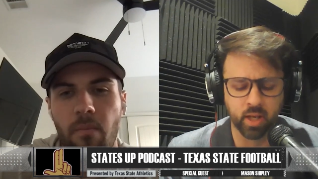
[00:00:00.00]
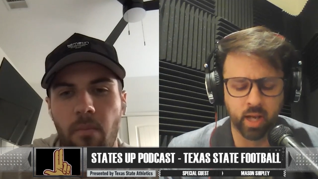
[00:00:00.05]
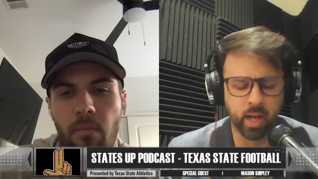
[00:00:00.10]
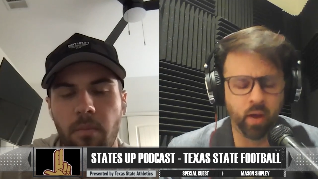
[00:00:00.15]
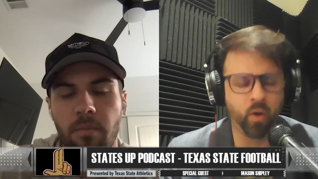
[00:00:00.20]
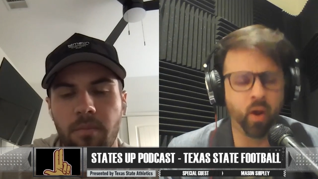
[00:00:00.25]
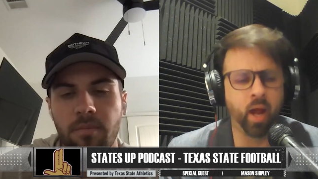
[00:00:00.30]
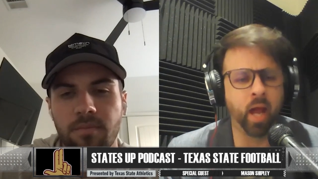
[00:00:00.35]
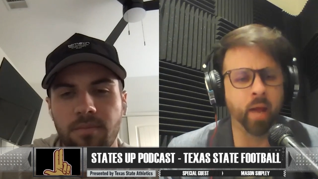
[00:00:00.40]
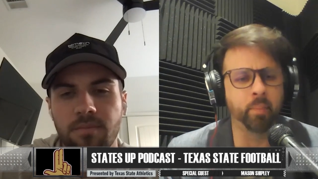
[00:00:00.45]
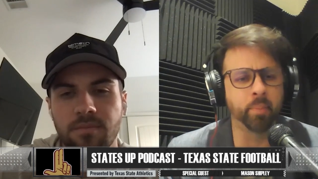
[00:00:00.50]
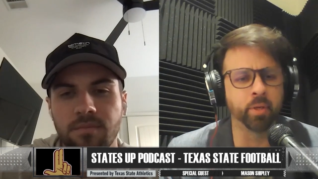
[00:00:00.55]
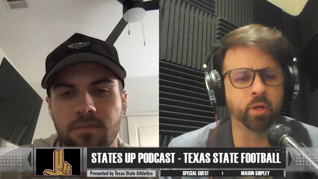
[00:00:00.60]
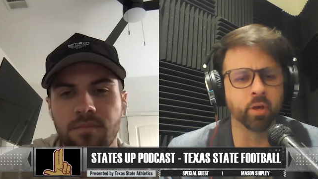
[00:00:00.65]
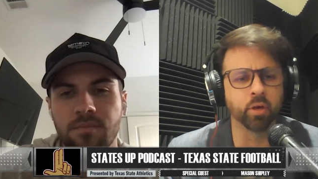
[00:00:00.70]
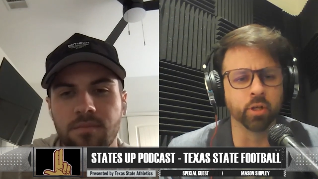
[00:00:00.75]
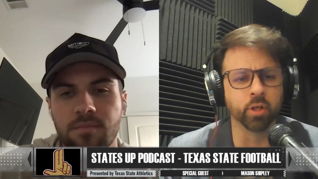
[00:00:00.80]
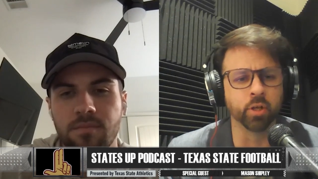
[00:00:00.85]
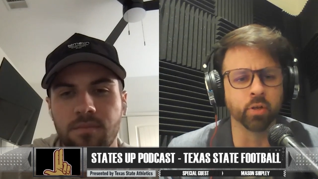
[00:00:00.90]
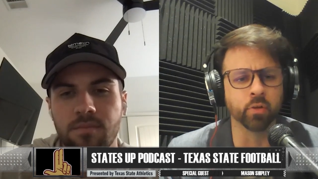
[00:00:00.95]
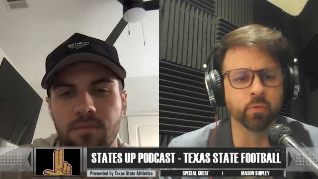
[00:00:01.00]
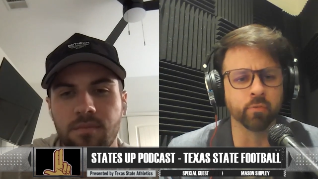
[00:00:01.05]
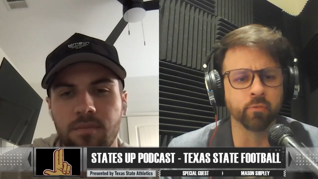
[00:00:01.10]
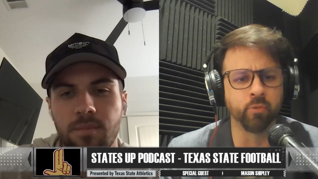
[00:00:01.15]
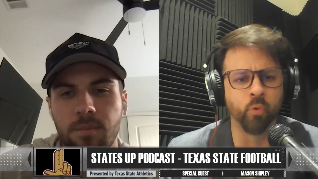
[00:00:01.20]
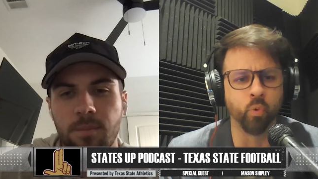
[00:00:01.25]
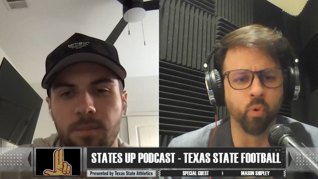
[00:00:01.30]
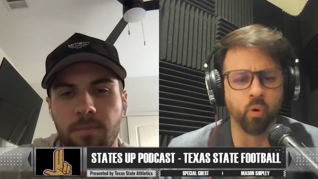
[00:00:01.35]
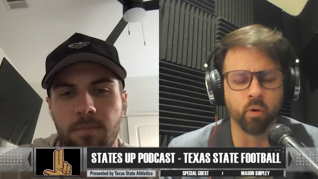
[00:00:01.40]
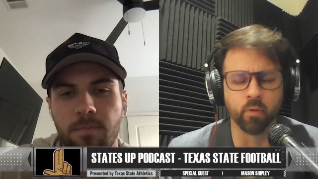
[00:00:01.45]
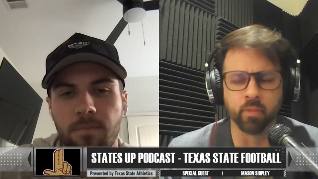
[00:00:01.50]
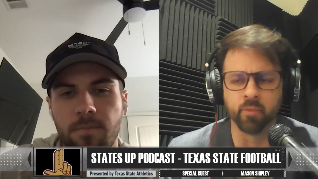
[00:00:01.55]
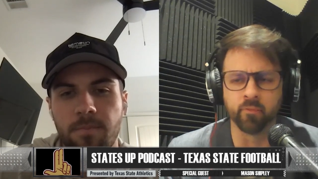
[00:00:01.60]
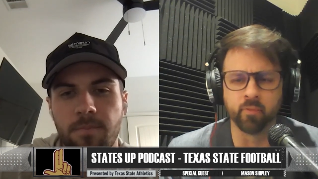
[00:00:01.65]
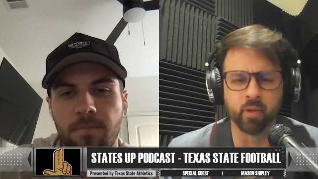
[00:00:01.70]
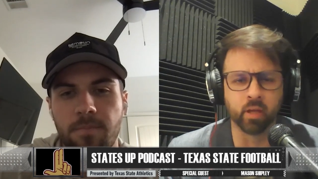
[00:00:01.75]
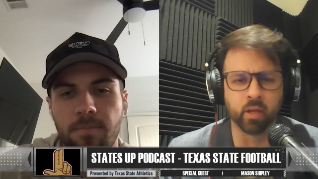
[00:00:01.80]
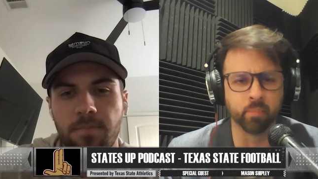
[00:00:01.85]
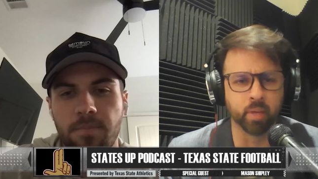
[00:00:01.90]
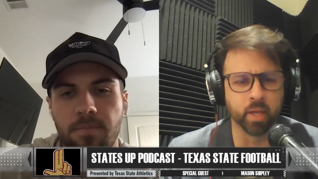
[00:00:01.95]
Speaker 1: how happy are you for the
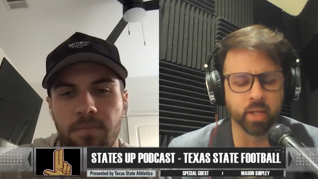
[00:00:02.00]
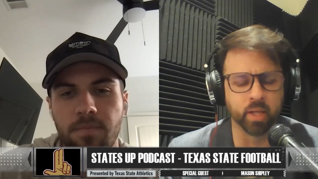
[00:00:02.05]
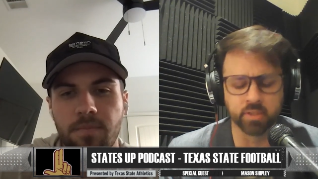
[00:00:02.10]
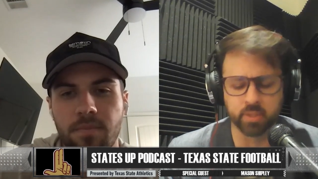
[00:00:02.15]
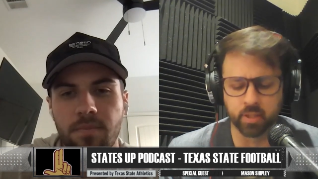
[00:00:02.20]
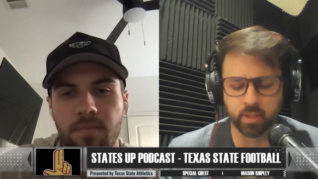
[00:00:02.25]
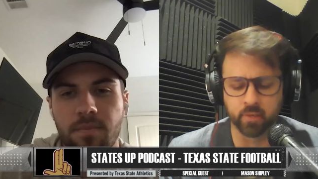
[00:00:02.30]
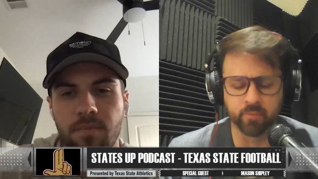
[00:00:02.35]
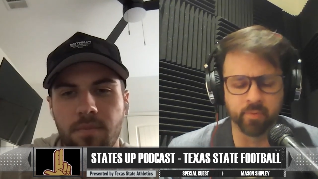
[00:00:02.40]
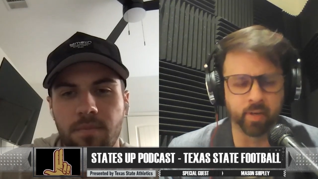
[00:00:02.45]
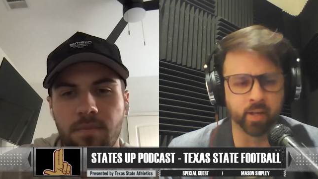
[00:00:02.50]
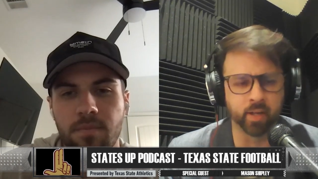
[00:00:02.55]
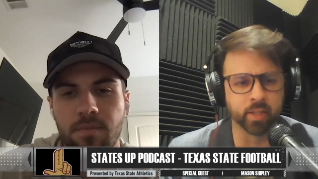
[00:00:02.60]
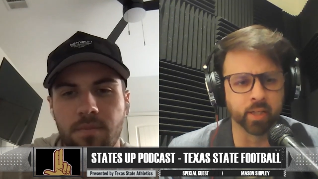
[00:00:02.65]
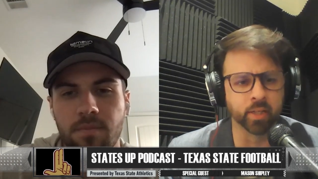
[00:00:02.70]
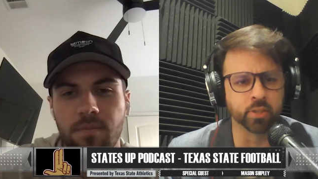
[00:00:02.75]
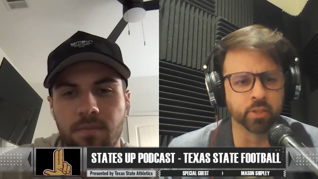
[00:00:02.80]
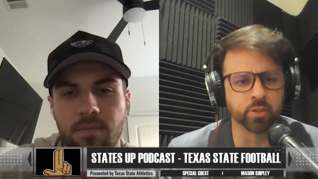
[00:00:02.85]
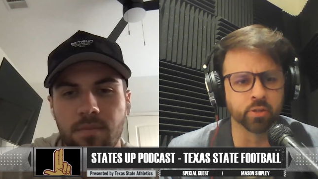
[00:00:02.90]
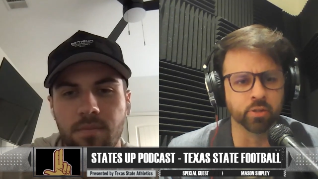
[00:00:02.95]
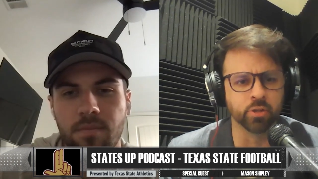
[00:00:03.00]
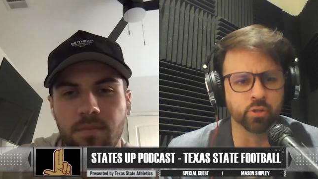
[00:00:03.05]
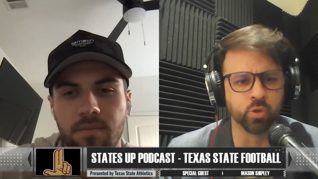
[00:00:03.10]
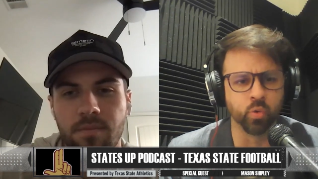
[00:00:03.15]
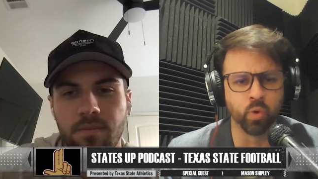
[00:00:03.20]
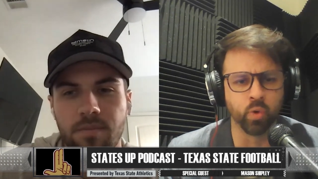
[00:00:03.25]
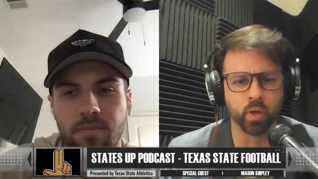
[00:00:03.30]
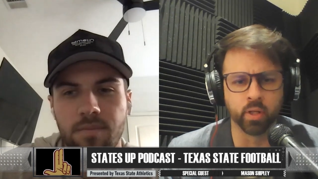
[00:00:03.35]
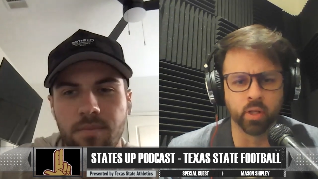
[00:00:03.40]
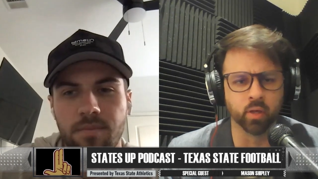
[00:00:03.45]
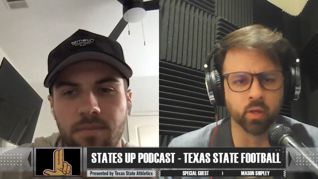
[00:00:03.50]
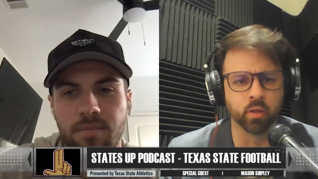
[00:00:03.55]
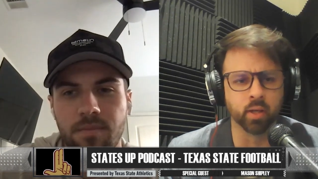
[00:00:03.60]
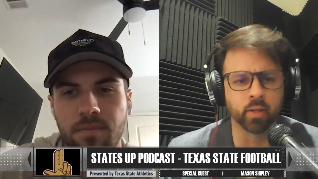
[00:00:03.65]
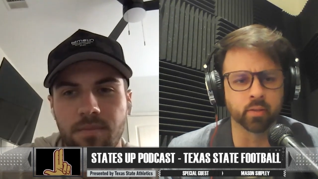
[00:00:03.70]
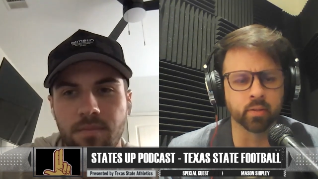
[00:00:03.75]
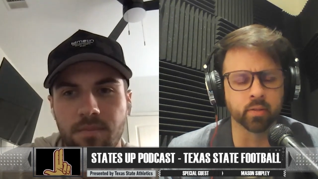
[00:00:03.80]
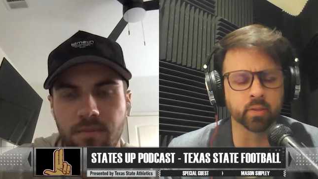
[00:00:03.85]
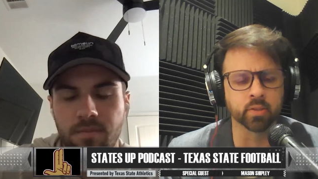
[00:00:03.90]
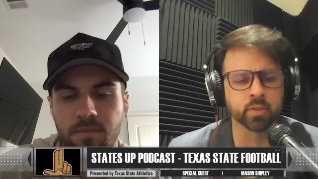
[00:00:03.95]
fan base that they finally get to enjoy a year
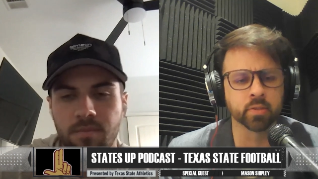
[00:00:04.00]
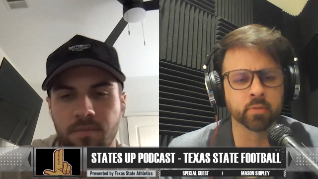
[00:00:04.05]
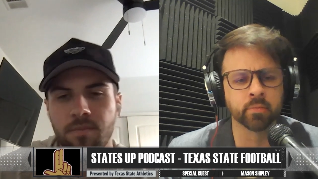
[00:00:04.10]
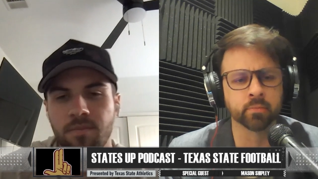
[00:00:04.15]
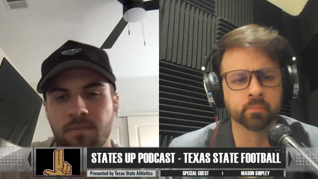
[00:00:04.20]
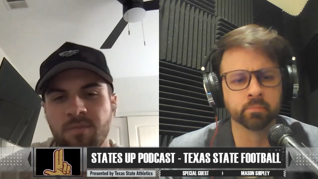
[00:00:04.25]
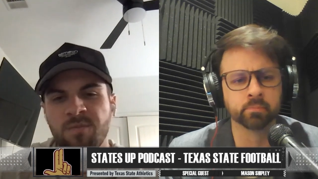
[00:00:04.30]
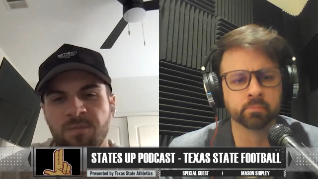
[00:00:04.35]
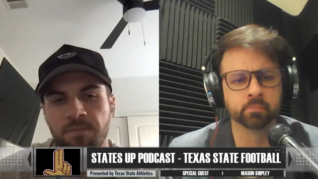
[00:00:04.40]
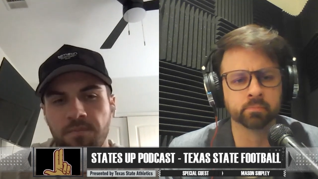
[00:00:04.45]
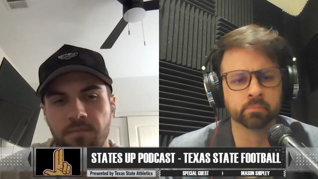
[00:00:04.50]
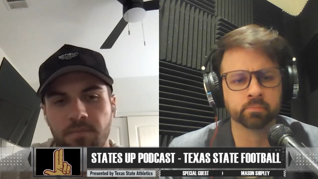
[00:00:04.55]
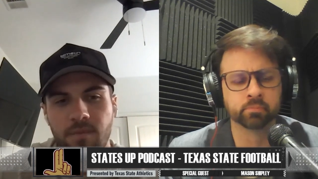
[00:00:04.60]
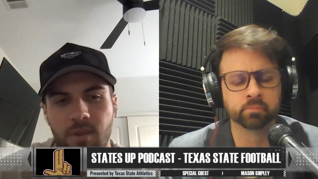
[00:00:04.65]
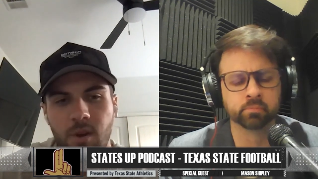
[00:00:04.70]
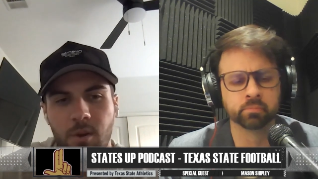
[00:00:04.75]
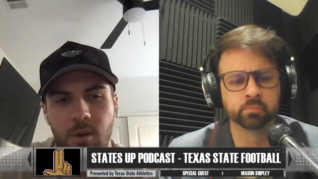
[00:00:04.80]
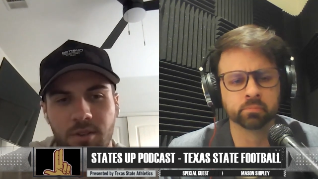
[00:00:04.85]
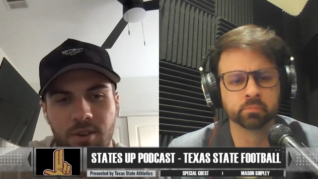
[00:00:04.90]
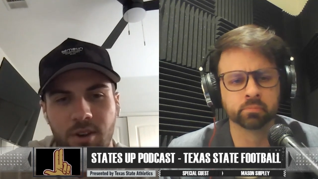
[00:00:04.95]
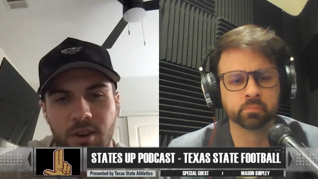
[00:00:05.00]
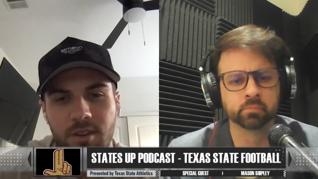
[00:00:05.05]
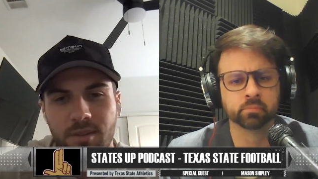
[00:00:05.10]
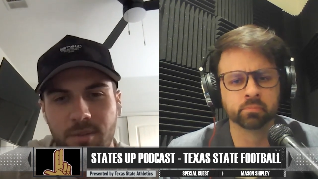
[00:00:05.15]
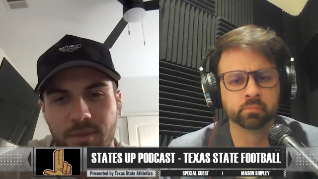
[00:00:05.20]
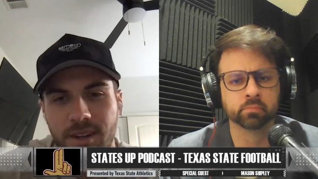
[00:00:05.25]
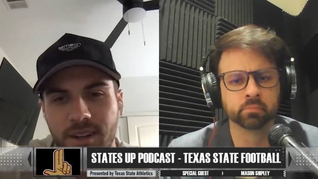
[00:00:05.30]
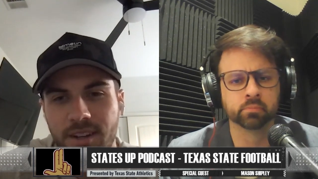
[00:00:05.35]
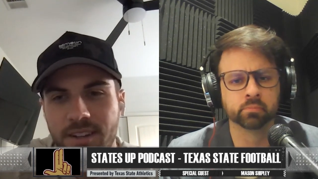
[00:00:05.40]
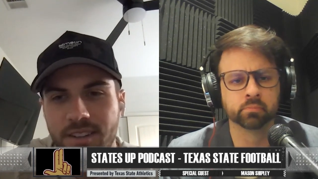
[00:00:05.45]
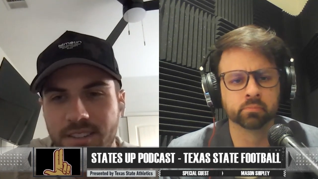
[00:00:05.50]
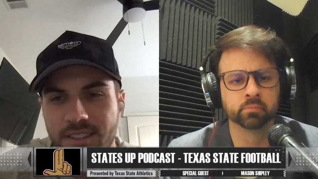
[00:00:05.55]
like this? Oh, it's awesome! Yeah,